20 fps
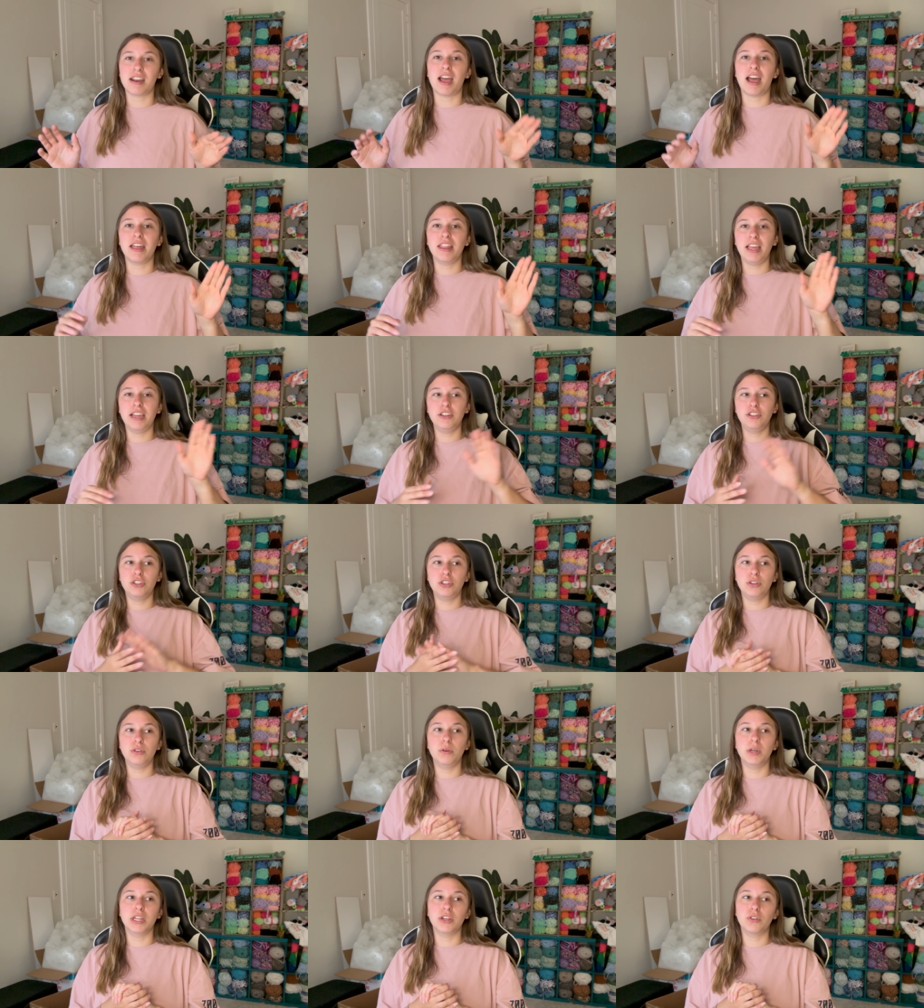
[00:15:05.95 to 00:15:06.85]
I like
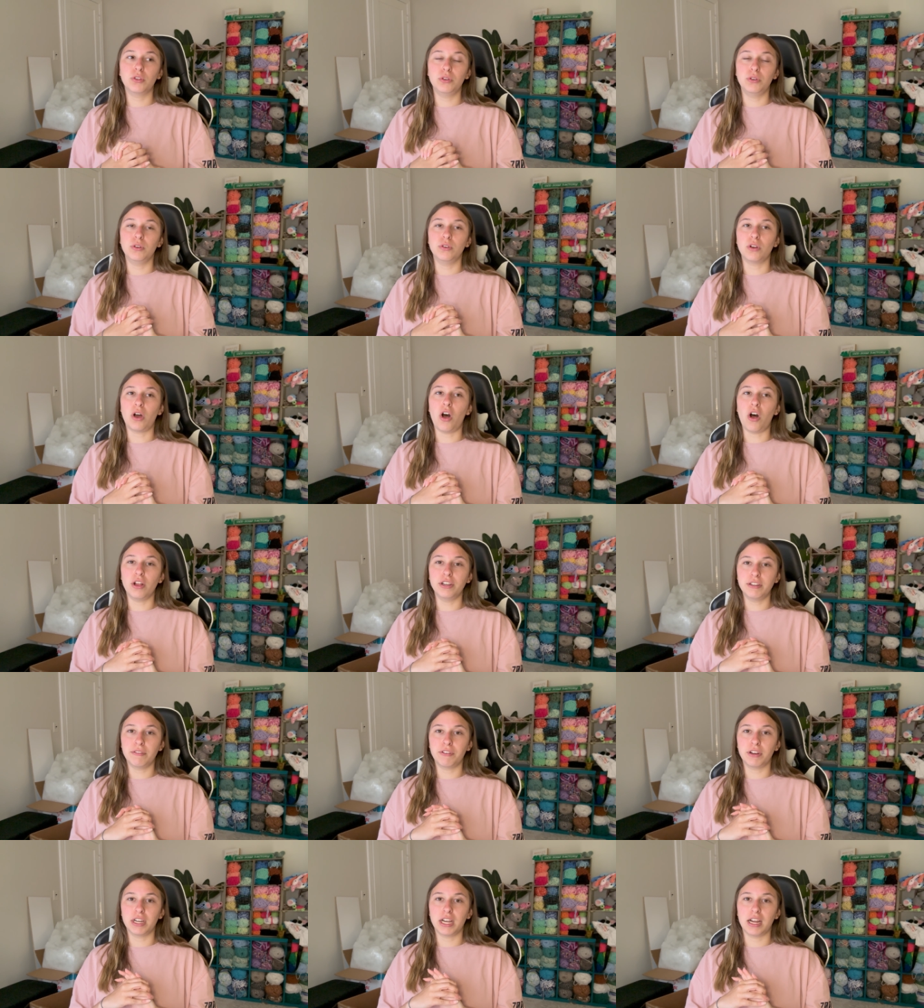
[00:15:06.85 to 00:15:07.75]
to include all
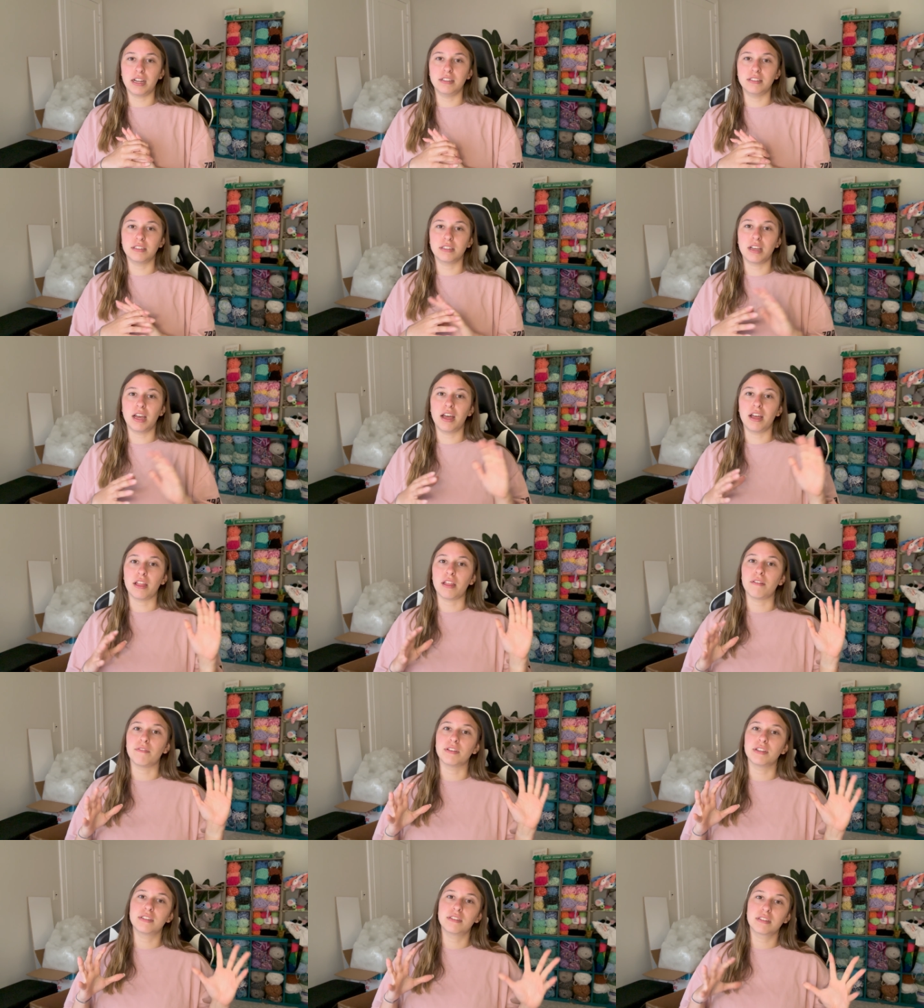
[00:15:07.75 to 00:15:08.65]
different kinds
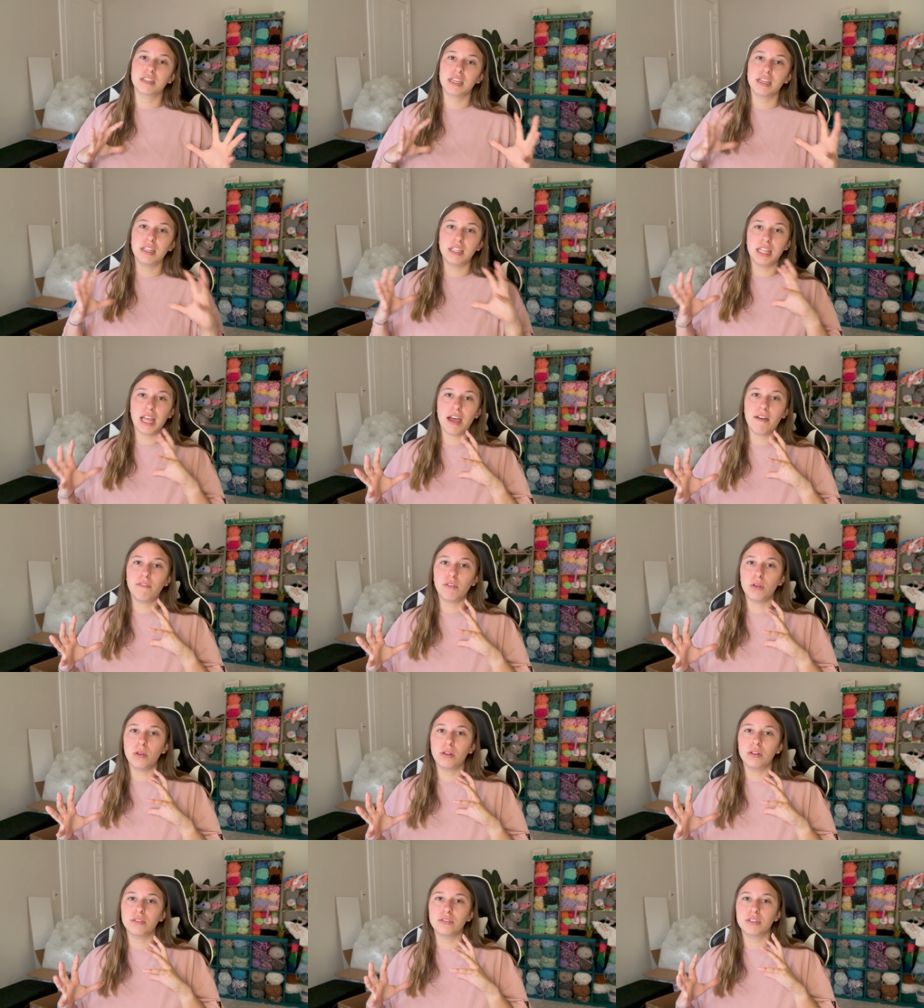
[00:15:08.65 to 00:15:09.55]
of skill
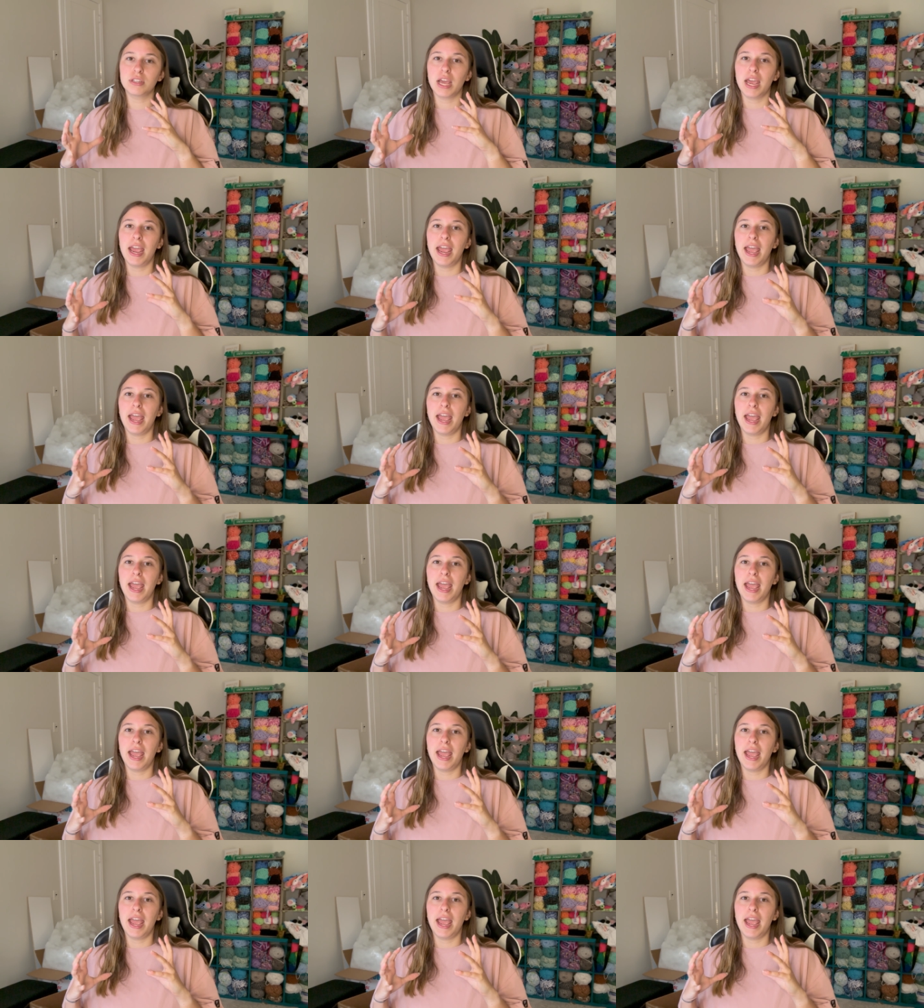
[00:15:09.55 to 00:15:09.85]
levels